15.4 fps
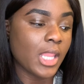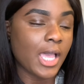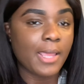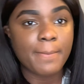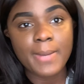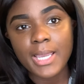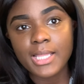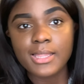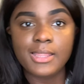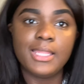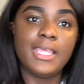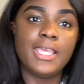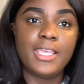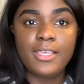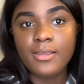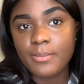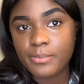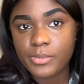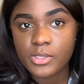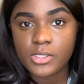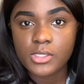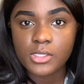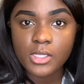my
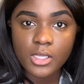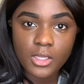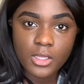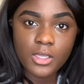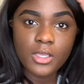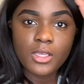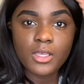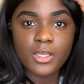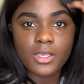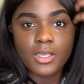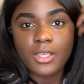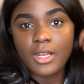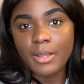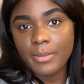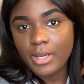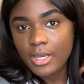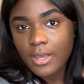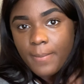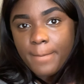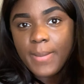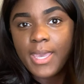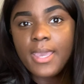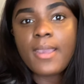lips and I'm gonna come back.